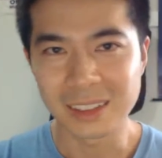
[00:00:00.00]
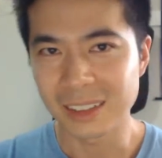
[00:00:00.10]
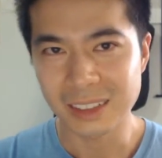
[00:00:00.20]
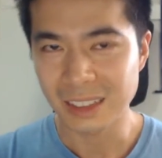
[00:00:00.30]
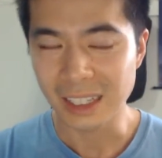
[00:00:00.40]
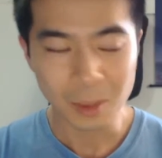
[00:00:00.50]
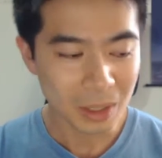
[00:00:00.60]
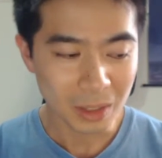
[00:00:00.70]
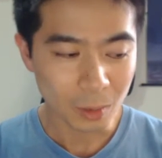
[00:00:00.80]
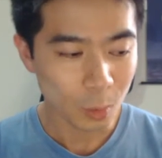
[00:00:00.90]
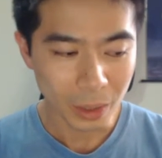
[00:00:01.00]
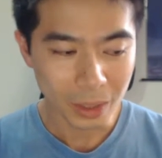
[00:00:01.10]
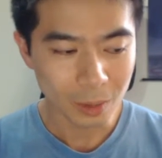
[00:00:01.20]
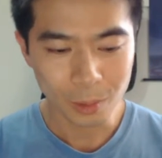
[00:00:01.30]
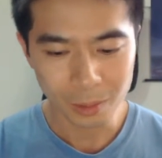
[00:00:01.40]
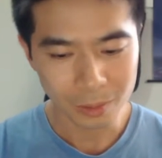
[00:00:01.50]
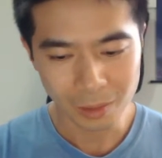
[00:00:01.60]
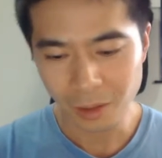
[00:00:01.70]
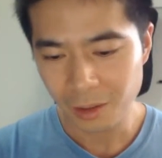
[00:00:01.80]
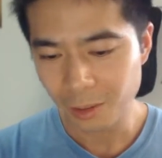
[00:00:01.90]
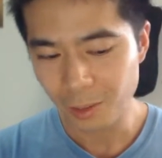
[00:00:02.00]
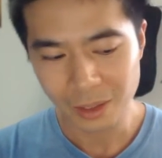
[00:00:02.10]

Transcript: It can be quick or long